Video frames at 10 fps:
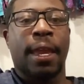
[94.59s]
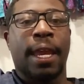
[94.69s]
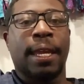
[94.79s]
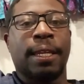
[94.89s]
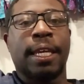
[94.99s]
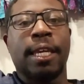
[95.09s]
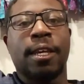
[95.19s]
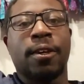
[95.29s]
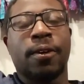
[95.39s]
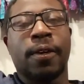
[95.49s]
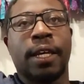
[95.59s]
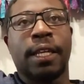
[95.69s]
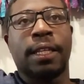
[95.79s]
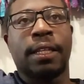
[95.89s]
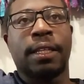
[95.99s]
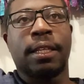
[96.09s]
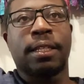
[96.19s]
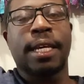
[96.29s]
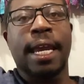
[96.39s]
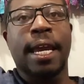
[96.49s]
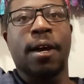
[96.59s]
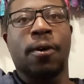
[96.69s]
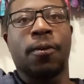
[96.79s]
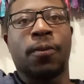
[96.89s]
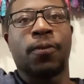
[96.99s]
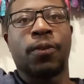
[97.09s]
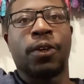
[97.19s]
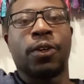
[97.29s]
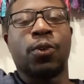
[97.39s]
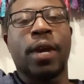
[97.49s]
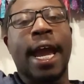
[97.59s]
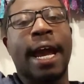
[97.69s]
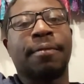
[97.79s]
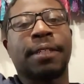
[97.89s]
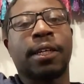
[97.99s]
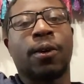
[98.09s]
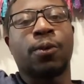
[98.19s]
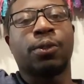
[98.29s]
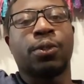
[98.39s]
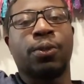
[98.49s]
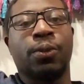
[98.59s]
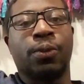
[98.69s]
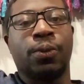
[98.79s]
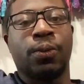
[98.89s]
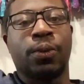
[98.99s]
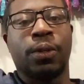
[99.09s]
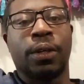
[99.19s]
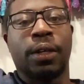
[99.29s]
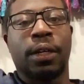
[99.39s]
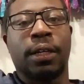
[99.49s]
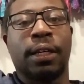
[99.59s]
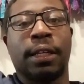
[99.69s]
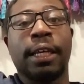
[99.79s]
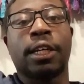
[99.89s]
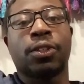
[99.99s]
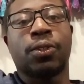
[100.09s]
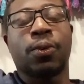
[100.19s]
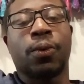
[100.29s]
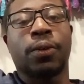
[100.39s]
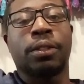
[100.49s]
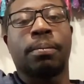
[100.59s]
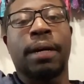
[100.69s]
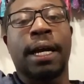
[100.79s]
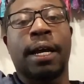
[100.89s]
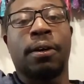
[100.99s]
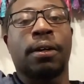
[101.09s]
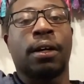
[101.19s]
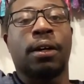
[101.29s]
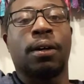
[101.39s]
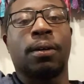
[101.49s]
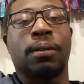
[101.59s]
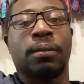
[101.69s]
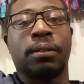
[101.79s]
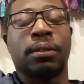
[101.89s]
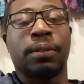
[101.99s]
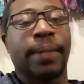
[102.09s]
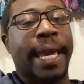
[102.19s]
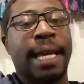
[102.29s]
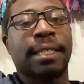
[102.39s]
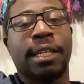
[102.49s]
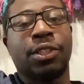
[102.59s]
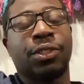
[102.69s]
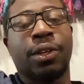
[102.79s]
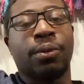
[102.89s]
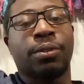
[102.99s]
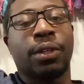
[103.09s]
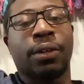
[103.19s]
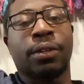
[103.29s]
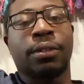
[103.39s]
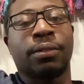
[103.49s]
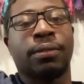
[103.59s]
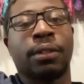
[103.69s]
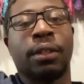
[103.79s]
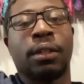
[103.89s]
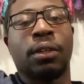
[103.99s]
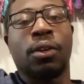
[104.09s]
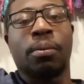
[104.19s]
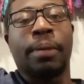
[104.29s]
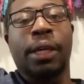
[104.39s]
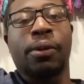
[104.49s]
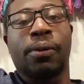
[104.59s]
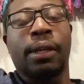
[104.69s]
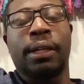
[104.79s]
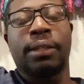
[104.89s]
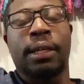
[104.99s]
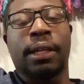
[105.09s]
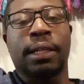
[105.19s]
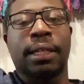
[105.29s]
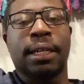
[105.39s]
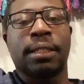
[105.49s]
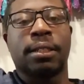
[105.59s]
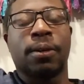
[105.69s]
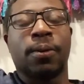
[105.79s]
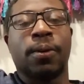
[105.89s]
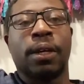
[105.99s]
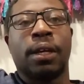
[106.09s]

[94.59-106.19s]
And here in the town, you have to go to a liquor store to buy alcohol. Gas stations don't serve, beer or anything like that. So